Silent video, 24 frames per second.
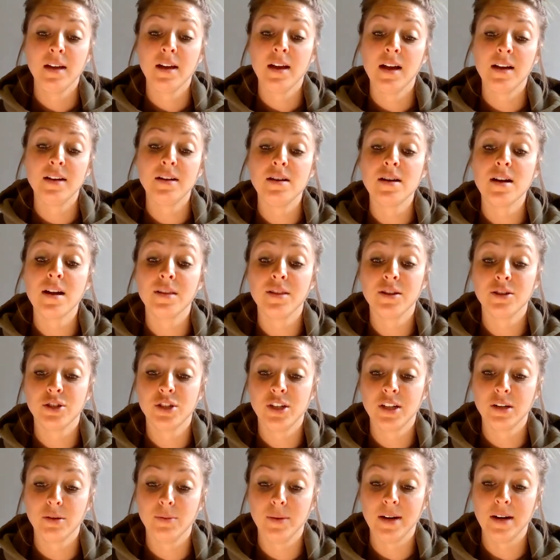Another
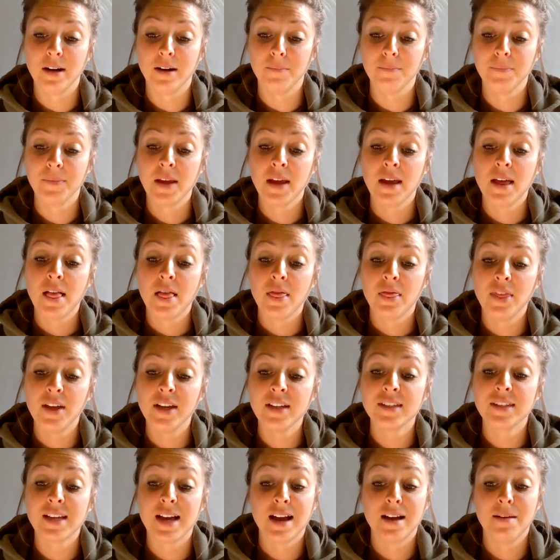cheer went up,
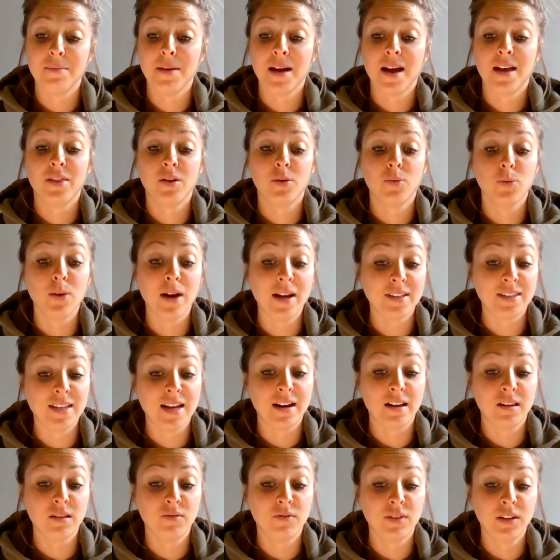this time on the right side
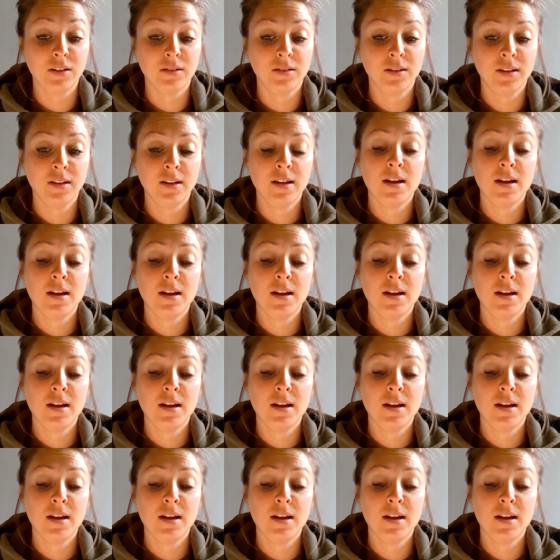of the field.